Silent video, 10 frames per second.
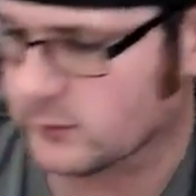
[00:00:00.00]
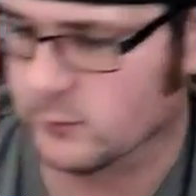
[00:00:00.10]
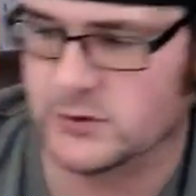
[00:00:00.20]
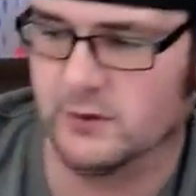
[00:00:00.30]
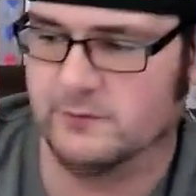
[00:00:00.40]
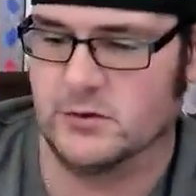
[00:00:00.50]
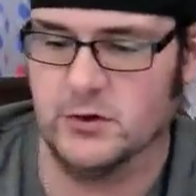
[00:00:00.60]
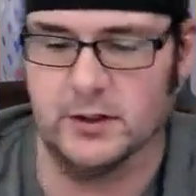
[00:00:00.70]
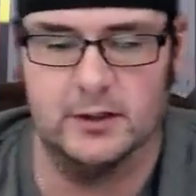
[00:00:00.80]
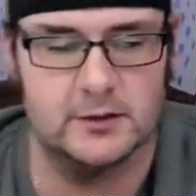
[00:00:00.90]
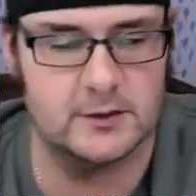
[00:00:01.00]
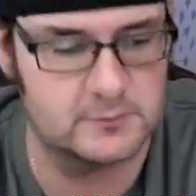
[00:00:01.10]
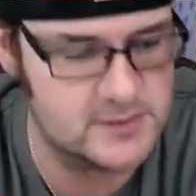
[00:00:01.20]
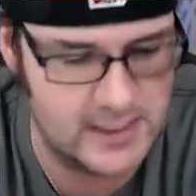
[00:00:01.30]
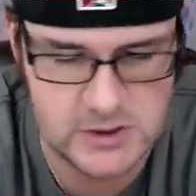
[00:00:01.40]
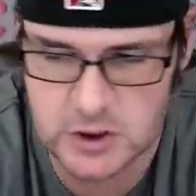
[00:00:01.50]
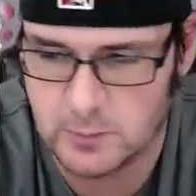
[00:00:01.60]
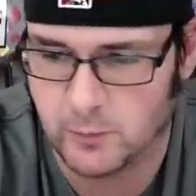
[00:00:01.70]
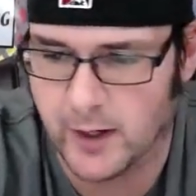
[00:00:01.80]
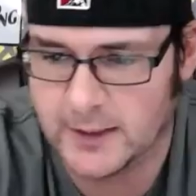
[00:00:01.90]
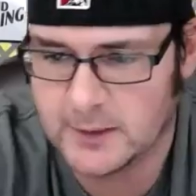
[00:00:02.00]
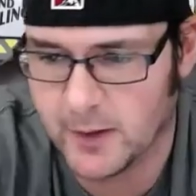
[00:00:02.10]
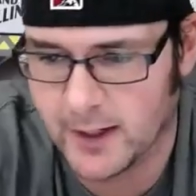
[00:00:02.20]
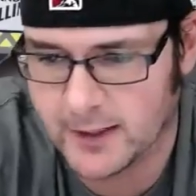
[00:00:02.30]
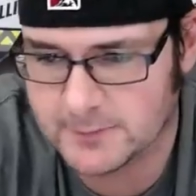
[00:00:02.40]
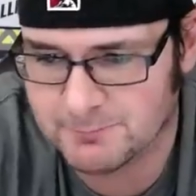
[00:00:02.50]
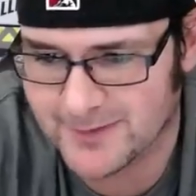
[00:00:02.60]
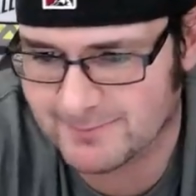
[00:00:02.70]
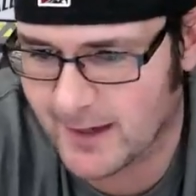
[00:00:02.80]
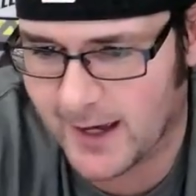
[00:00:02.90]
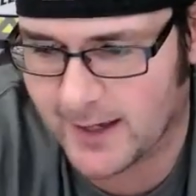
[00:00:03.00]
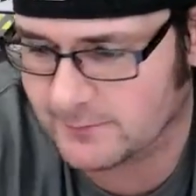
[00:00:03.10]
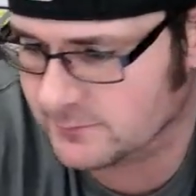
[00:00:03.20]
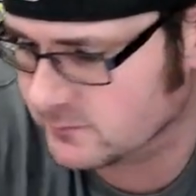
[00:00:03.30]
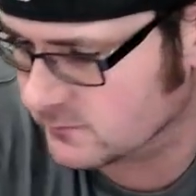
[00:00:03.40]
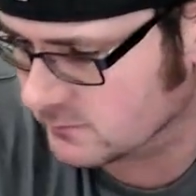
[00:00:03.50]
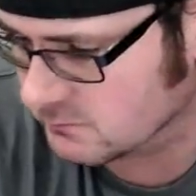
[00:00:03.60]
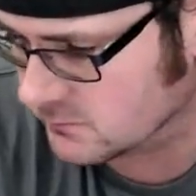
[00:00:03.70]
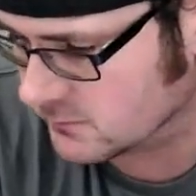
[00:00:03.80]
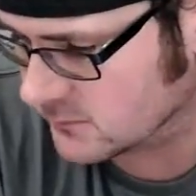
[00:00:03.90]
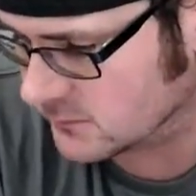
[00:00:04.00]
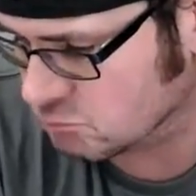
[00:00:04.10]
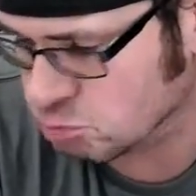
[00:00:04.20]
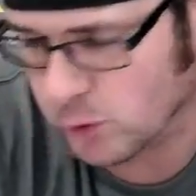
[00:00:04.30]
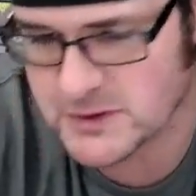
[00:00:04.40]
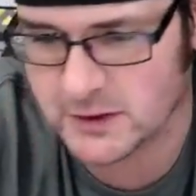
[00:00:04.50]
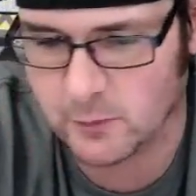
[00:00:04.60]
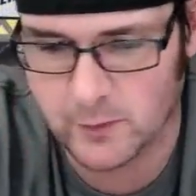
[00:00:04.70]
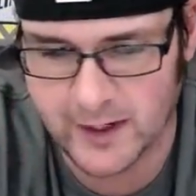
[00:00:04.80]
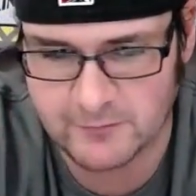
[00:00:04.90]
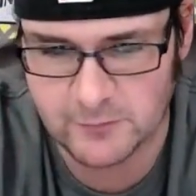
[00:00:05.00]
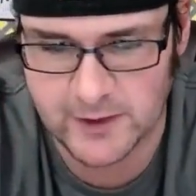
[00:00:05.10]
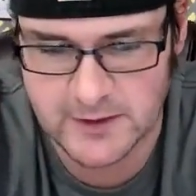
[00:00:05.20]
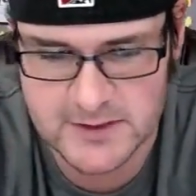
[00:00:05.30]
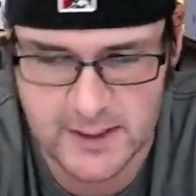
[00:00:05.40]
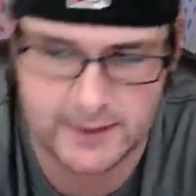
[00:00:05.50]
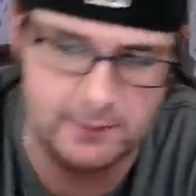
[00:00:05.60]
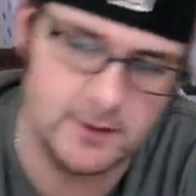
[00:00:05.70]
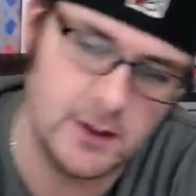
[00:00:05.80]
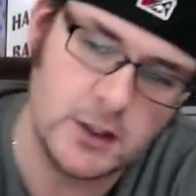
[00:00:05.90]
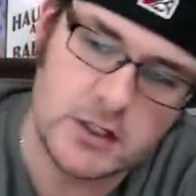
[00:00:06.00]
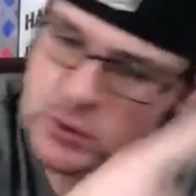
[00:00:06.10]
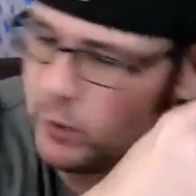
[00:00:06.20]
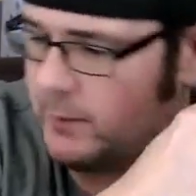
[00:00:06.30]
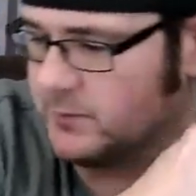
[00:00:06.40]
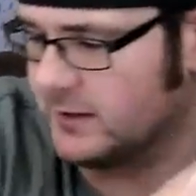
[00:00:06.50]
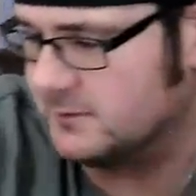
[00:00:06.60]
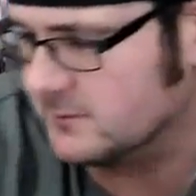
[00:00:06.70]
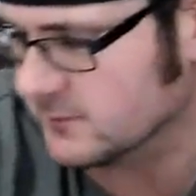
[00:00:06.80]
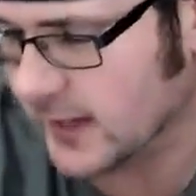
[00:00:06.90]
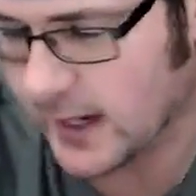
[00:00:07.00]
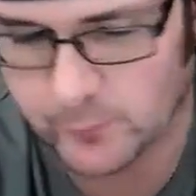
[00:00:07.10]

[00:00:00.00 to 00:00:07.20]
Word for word: reserve, so you can get the sets cheaper on eBay. And I wasn't going after it. I just kind of swiped it and got